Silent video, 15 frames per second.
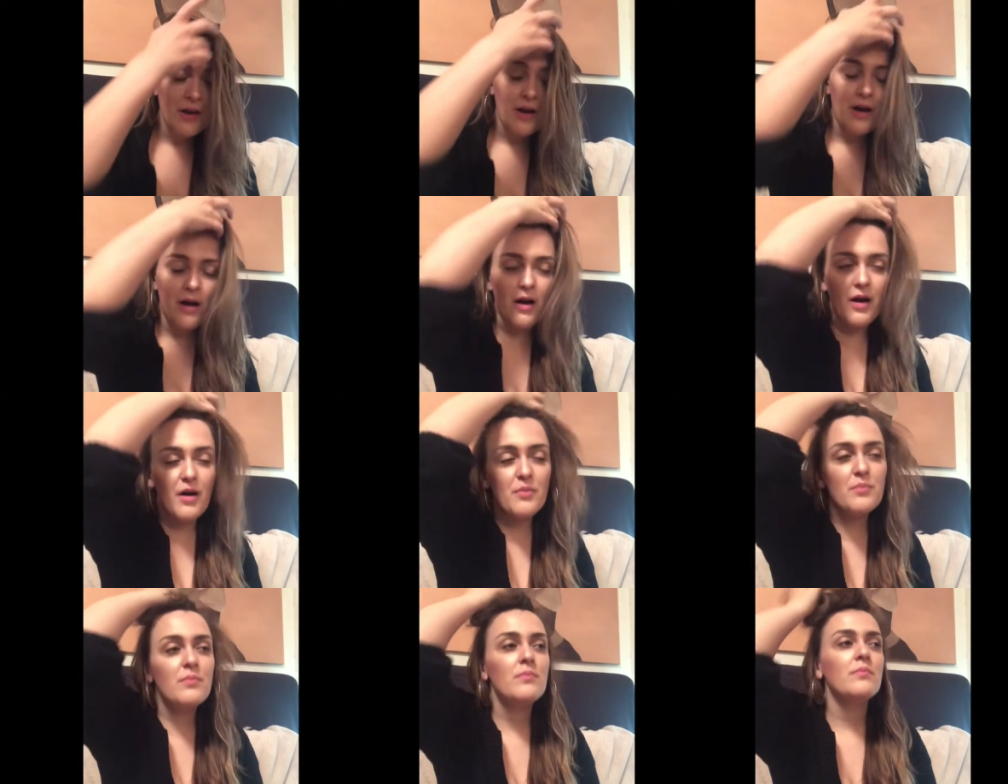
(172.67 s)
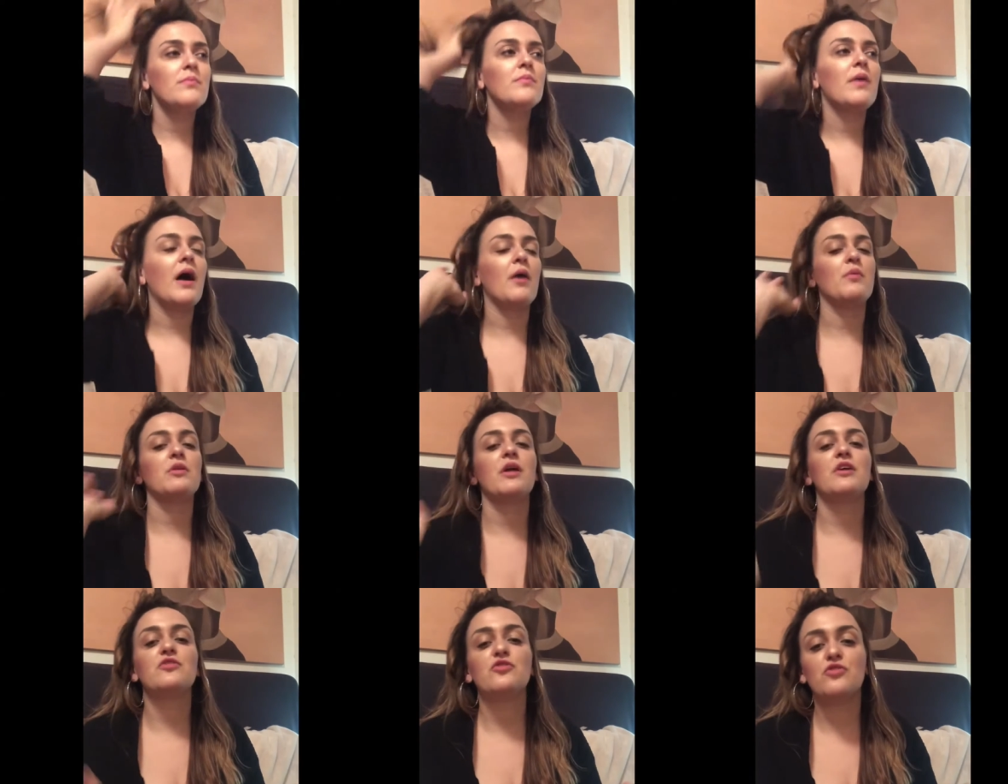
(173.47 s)
Um, I would
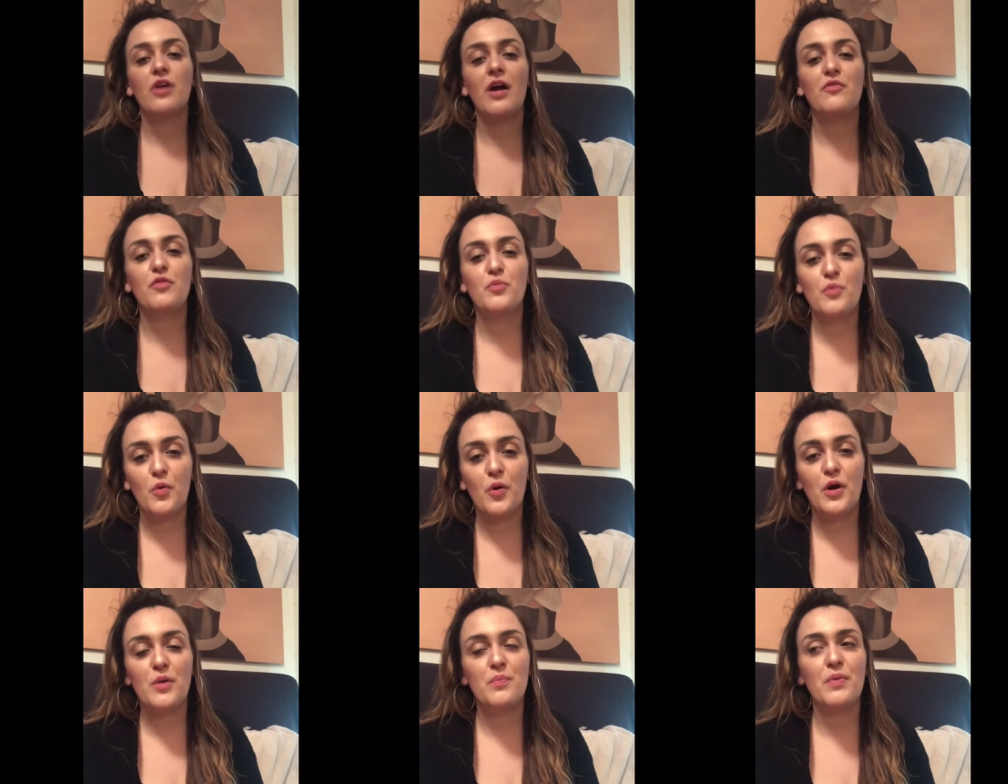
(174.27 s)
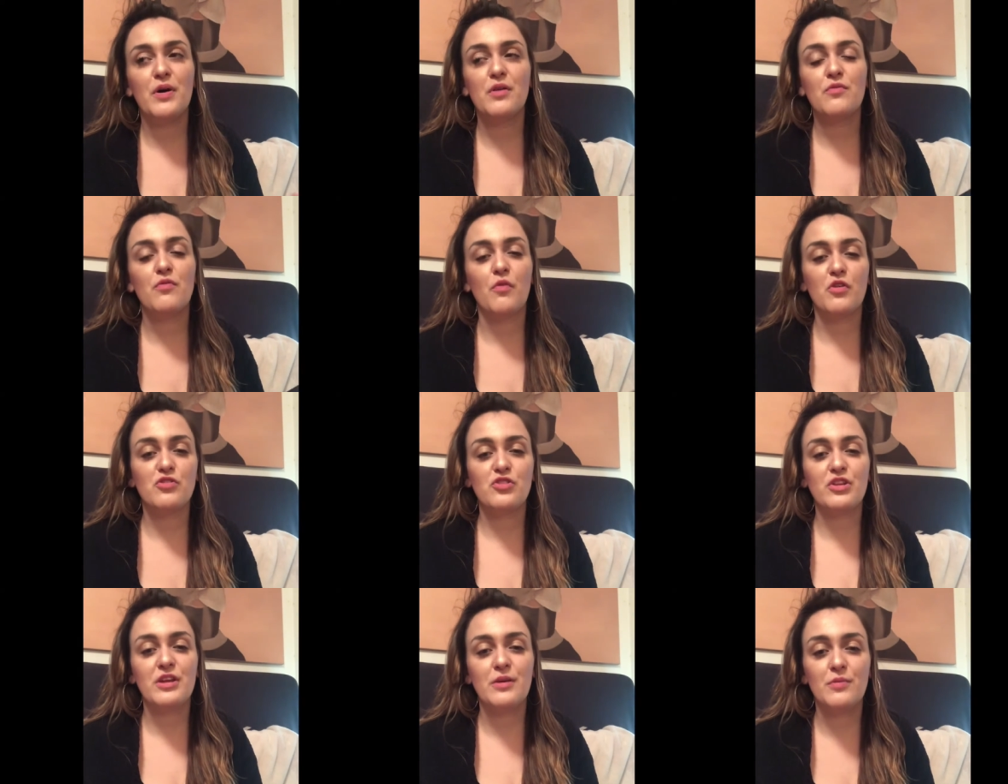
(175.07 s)
like to travel more, but
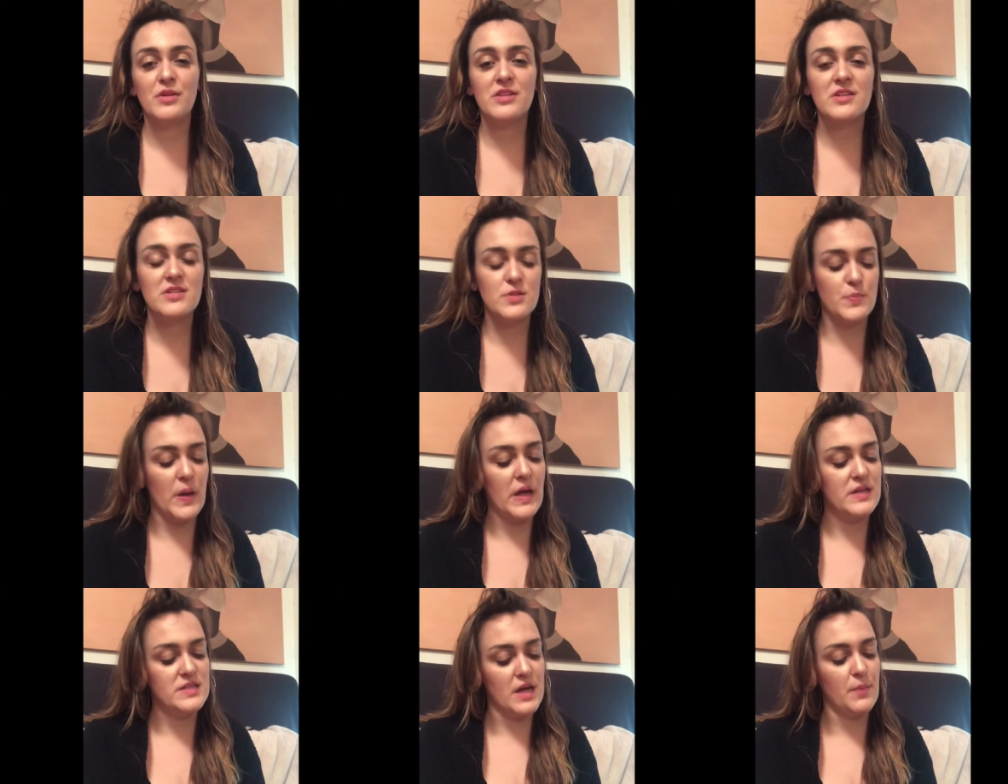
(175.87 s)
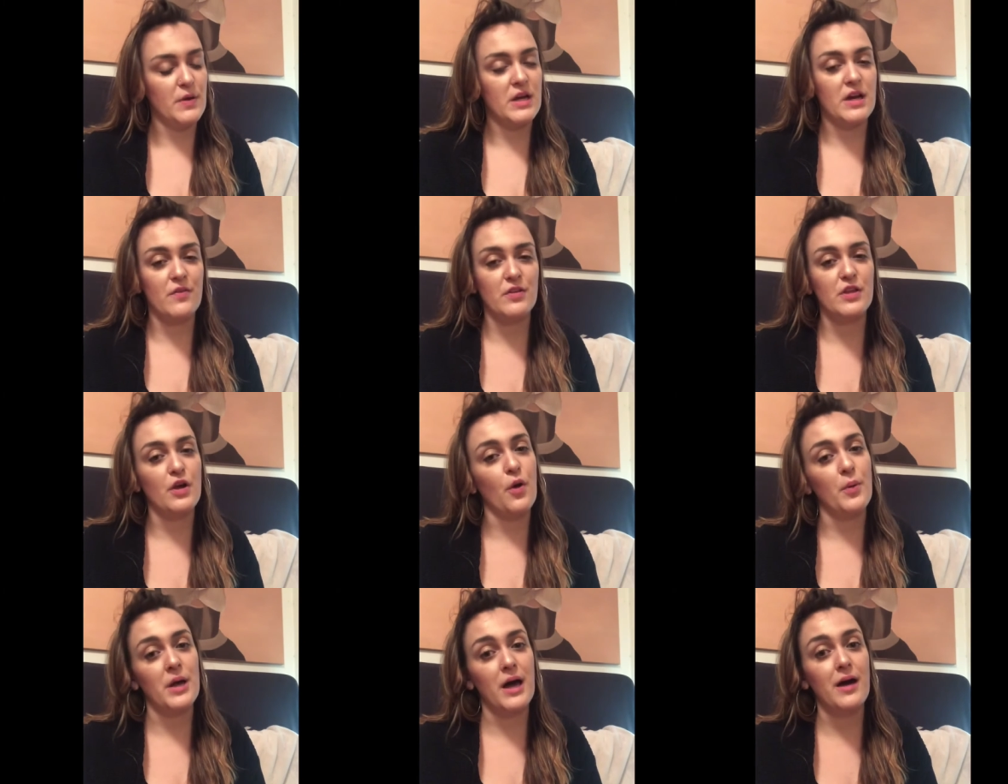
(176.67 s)
unfortunately with this pandemic and everything
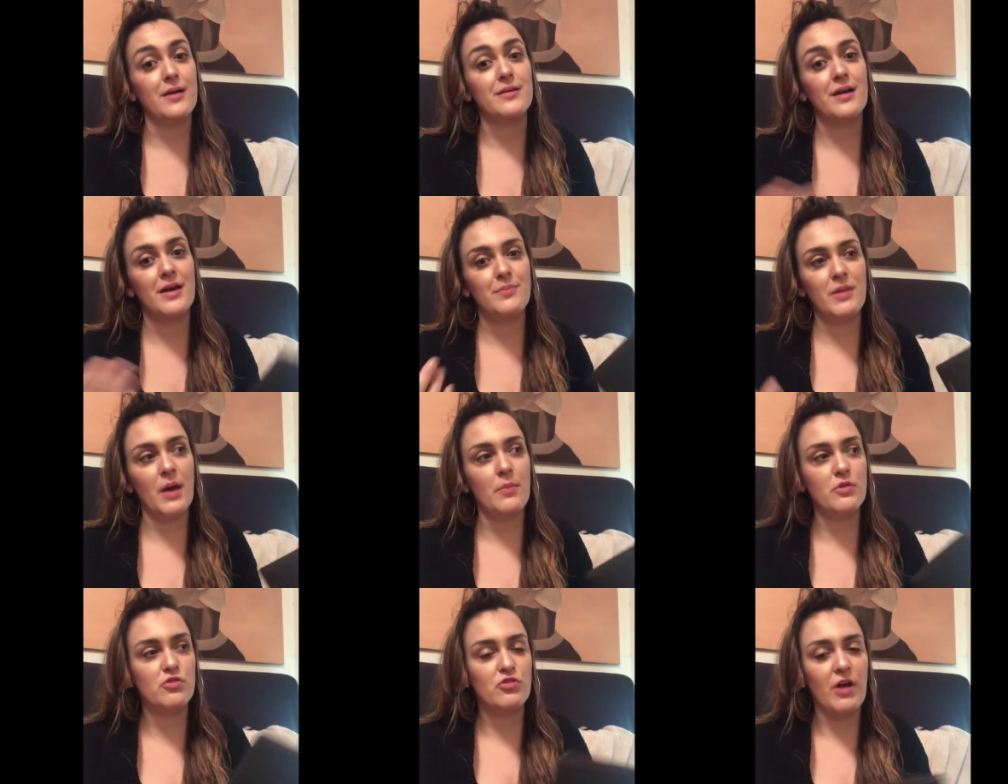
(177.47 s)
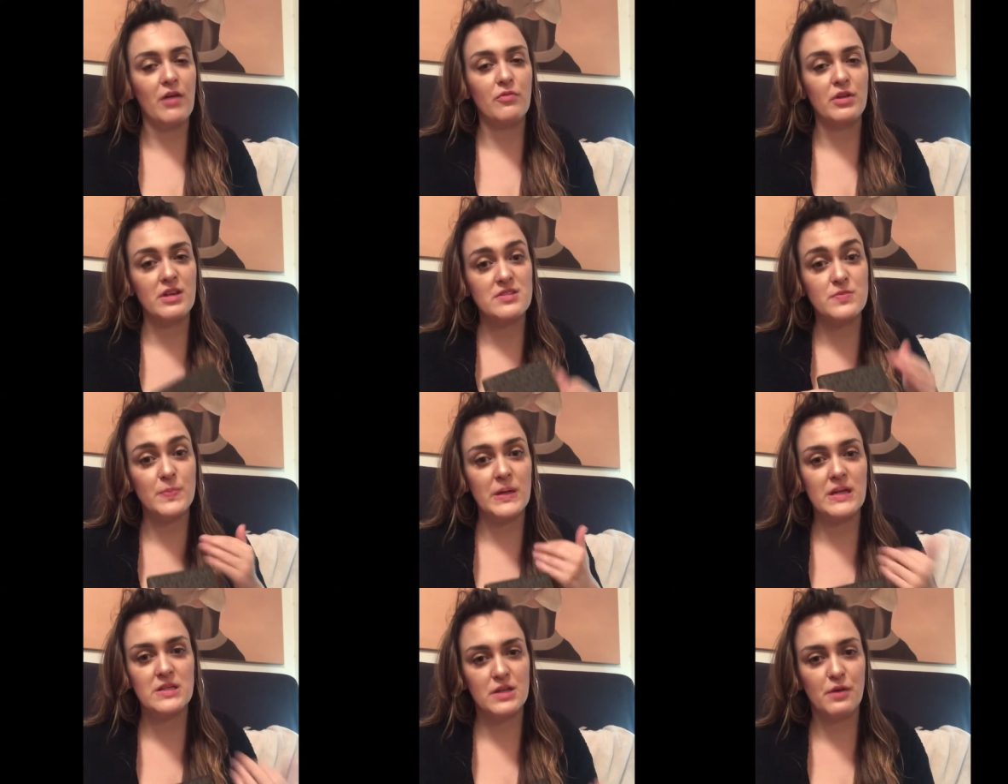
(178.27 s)
going on, not much traveling is
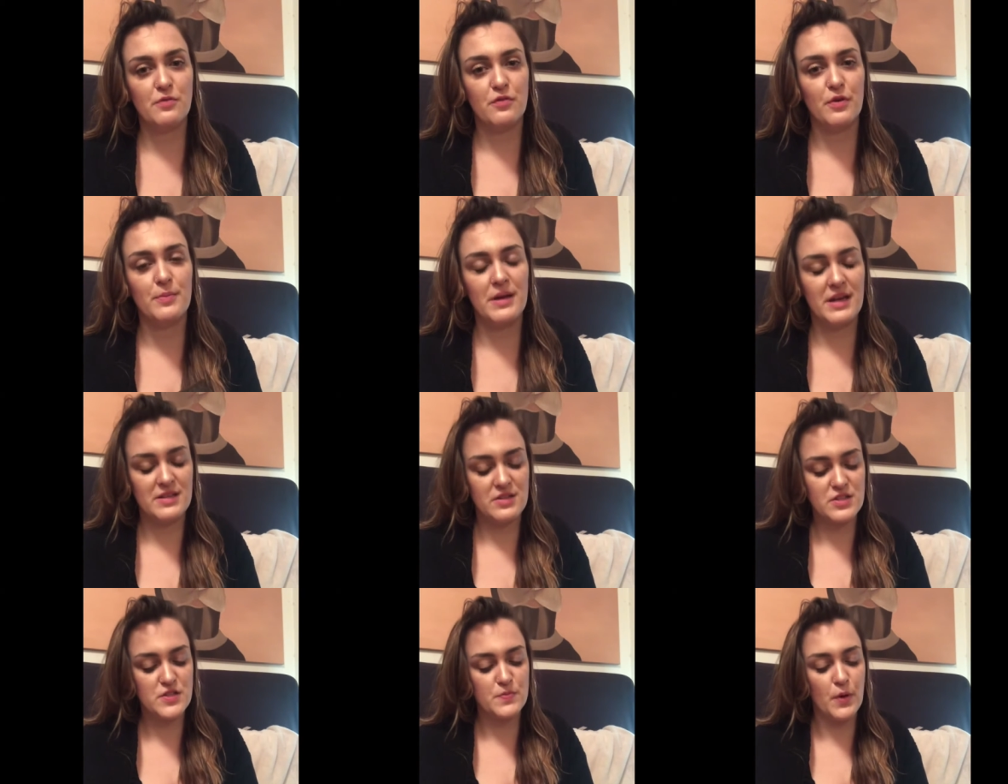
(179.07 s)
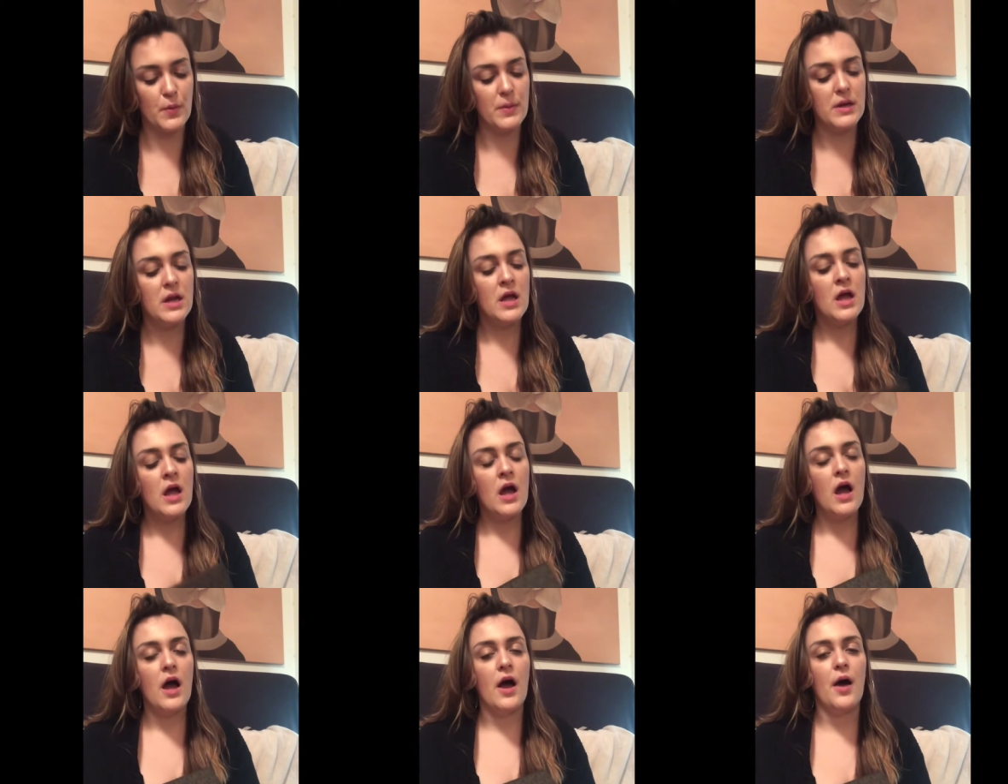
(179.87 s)
being done for me at this moment.
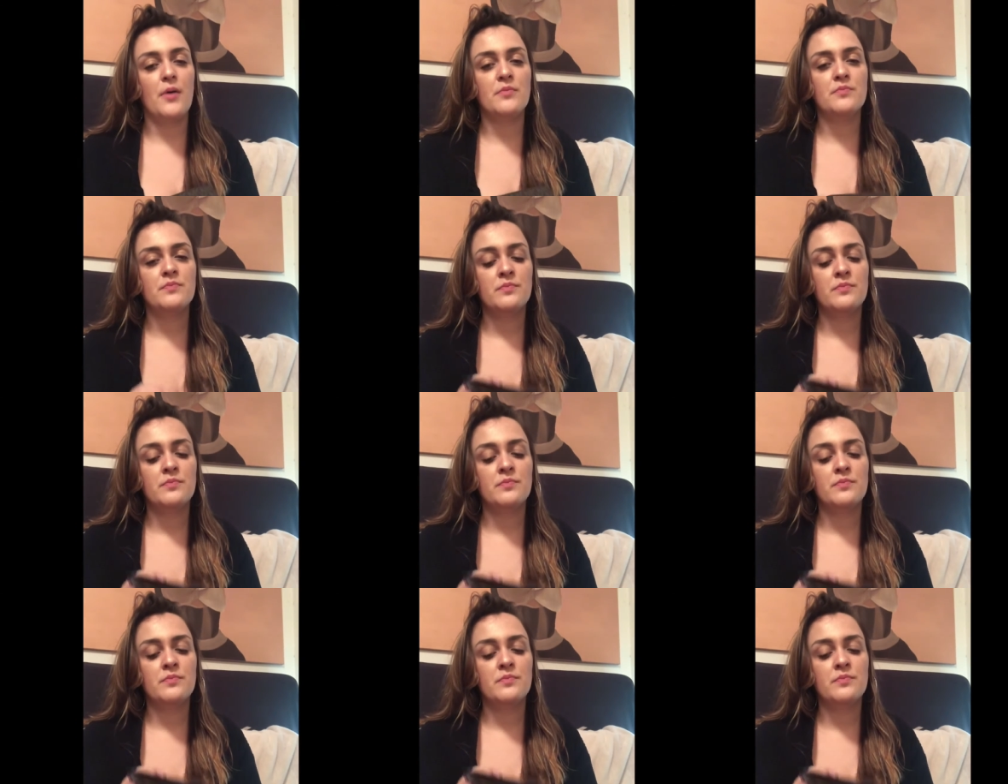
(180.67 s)
Um,